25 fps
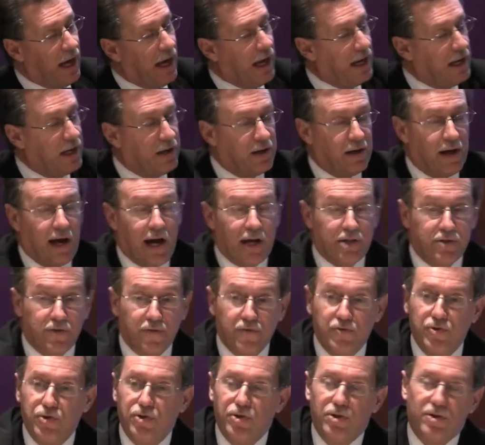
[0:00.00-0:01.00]
And as
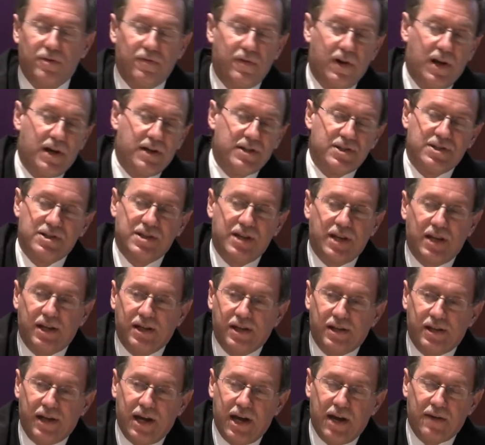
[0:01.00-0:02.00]
of June of last
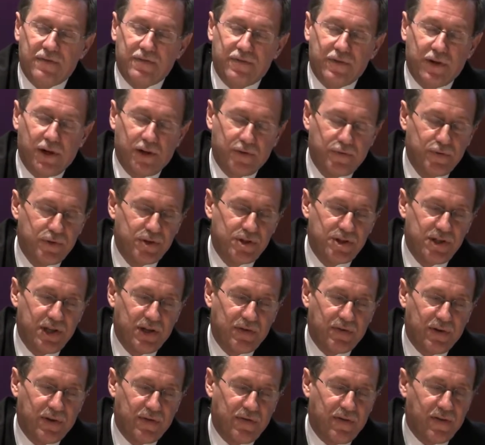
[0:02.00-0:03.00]
year,
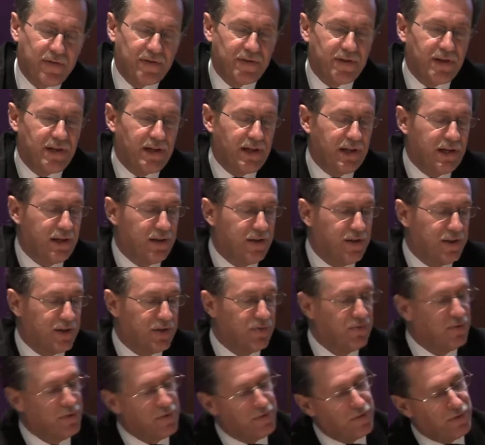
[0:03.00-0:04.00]
FTSE 350,
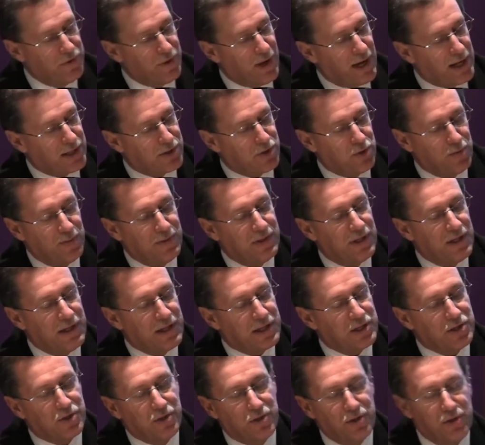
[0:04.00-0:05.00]
this review has to be done
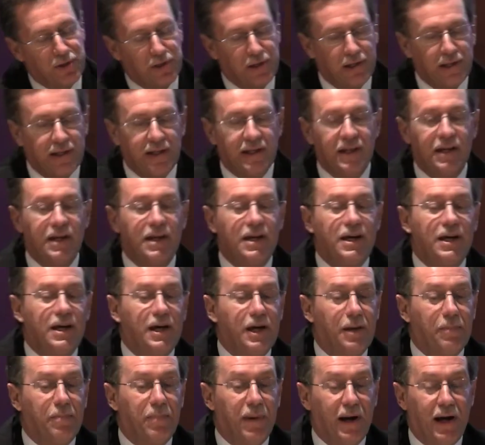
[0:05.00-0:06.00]
externally
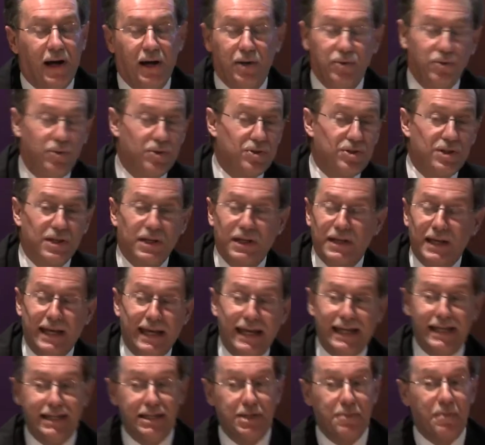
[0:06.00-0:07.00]
by using
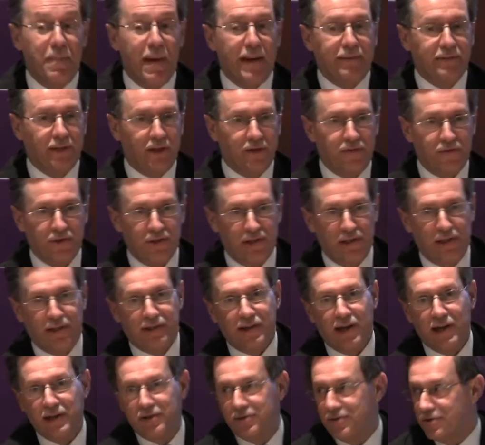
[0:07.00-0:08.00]
independent
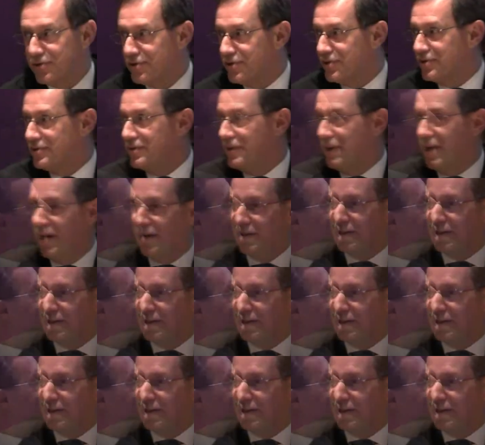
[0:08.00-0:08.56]
facilitators.